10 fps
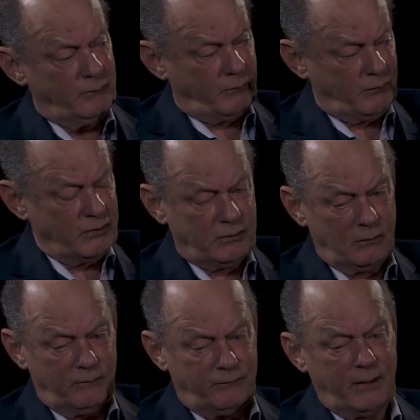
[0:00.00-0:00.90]
provincial
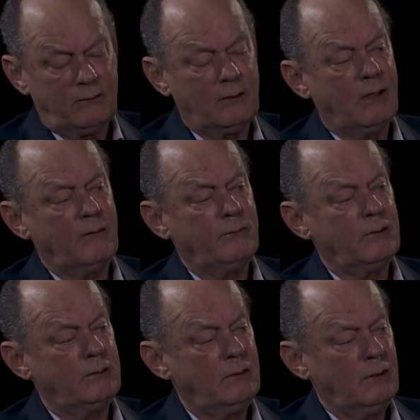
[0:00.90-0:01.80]
or federal
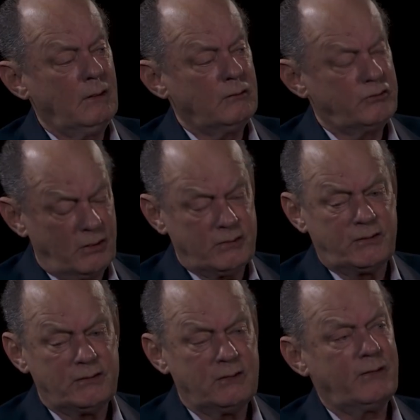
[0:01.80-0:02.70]
government
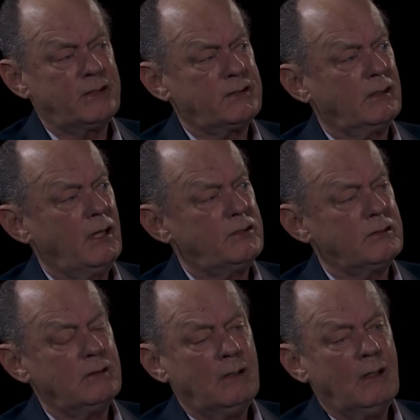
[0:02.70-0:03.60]
justice
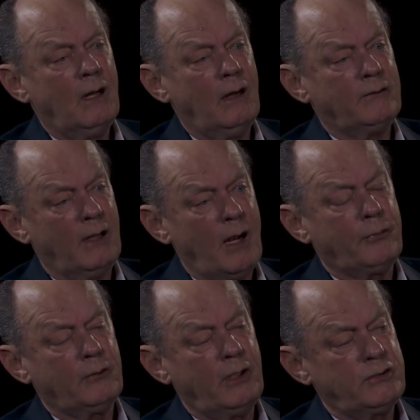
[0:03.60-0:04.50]
investigation of the
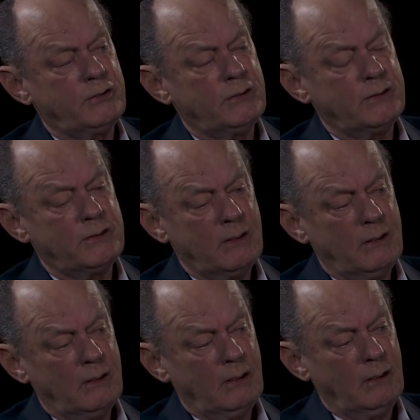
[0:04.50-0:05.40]
operations
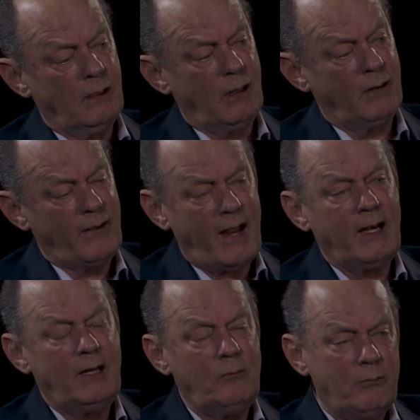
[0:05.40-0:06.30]
of
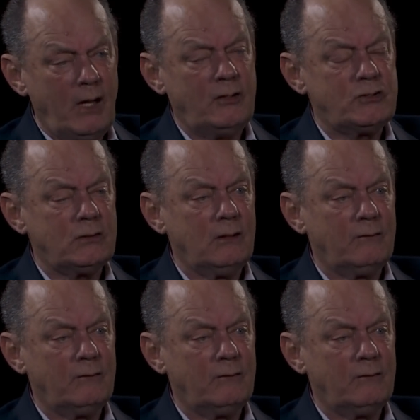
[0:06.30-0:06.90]
any major